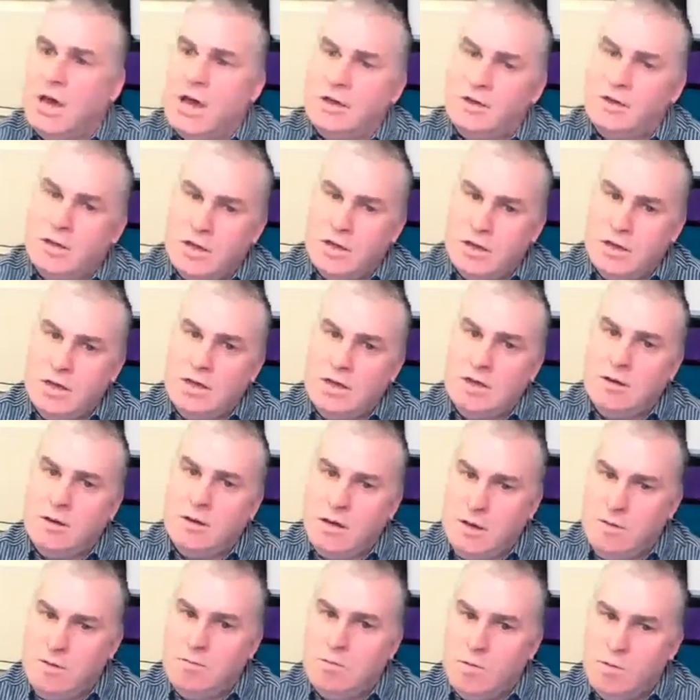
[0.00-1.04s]
and then
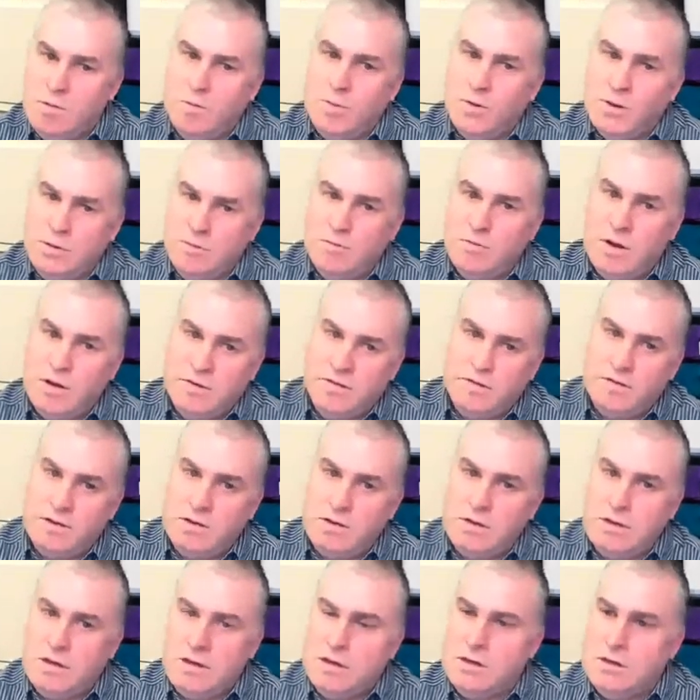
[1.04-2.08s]
it will be
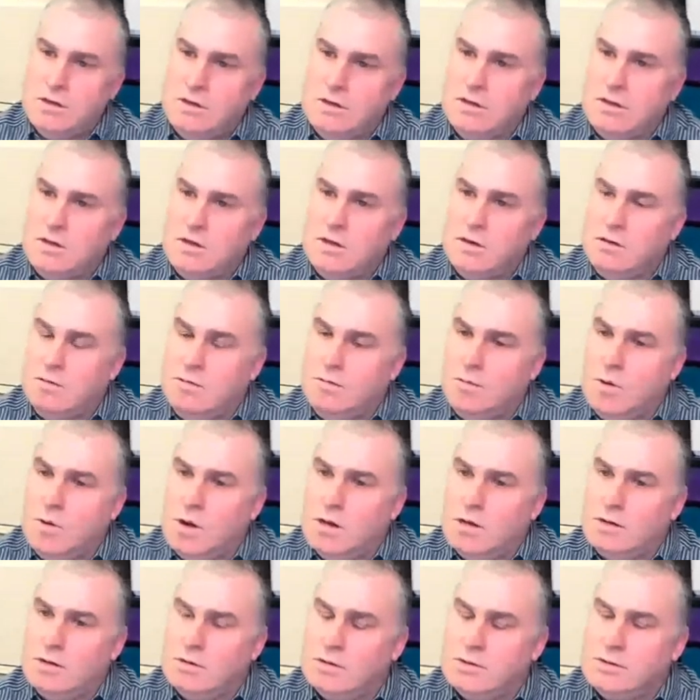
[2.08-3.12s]
ready in
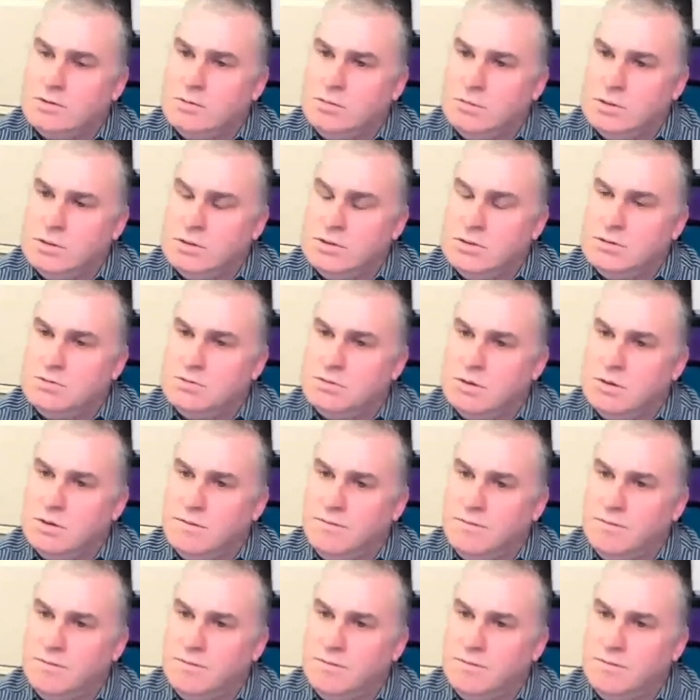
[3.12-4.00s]
Q1 2020?